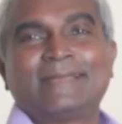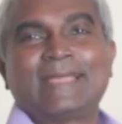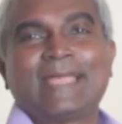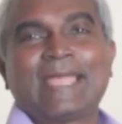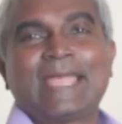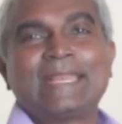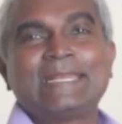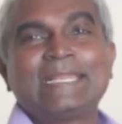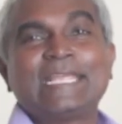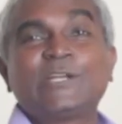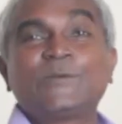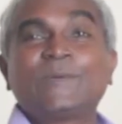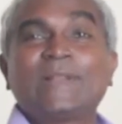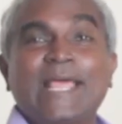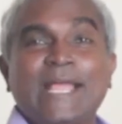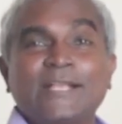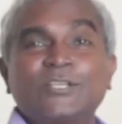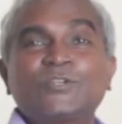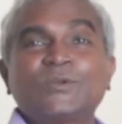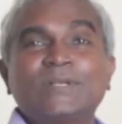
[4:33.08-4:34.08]
And it will
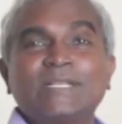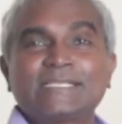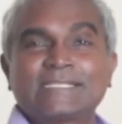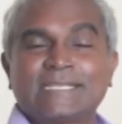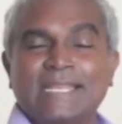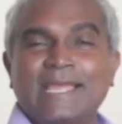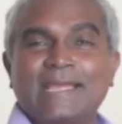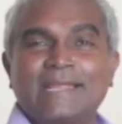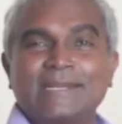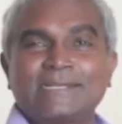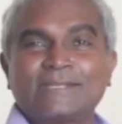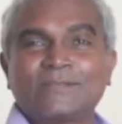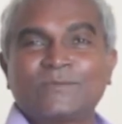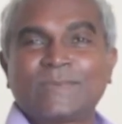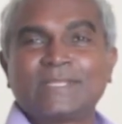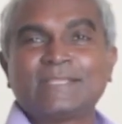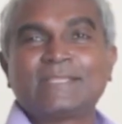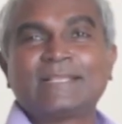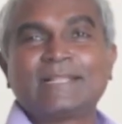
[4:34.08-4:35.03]
actually start when